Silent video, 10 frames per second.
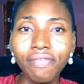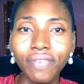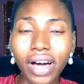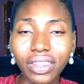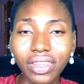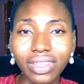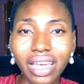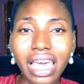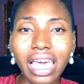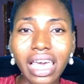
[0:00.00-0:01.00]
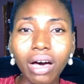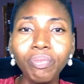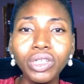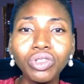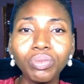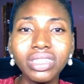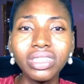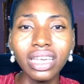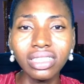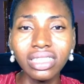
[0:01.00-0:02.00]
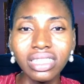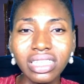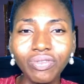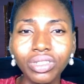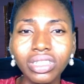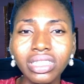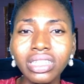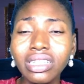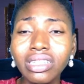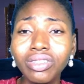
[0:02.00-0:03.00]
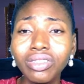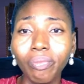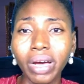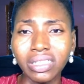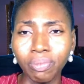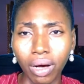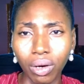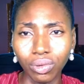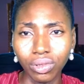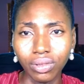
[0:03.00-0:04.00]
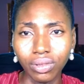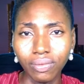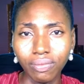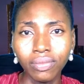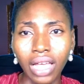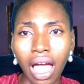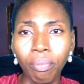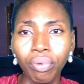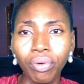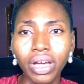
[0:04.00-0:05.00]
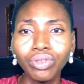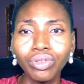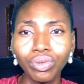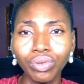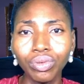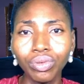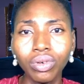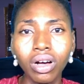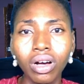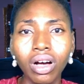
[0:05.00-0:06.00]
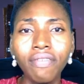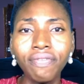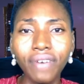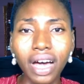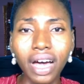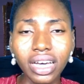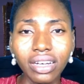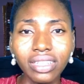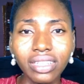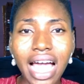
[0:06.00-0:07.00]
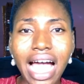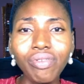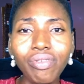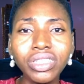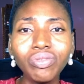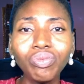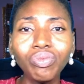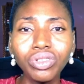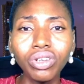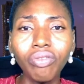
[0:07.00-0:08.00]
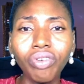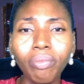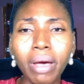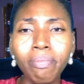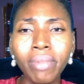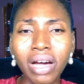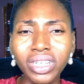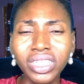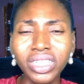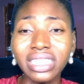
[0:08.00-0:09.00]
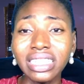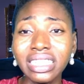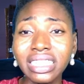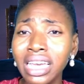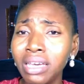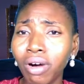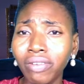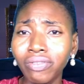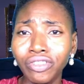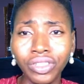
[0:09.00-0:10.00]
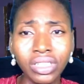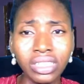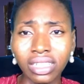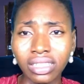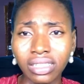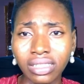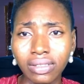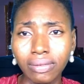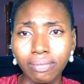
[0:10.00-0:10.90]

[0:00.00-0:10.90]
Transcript: Father, help me to be sensitive to the needs of my spouse. Prayer 2. Father, I receive wisdom for my marriage in the name of Jesus.